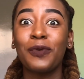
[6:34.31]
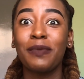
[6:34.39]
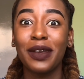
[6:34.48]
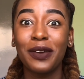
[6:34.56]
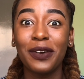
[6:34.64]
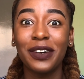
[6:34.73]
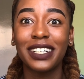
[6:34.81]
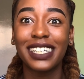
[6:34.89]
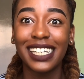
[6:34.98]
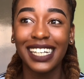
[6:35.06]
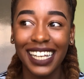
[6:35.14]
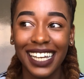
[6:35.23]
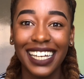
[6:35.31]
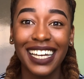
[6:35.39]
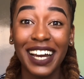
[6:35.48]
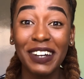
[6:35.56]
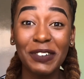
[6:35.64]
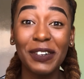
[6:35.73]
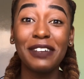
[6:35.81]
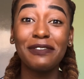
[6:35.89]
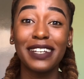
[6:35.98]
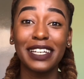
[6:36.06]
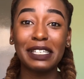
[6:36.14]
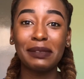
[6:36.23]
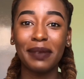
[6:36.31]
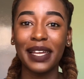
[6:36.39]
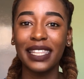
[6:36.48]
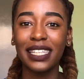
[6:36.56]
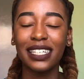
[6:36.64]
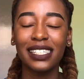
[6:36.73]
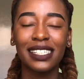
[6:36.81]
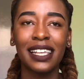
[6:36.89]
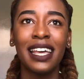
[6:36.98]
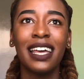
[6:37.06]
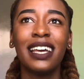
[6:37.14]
oh my gosh, like, how do I even explain this?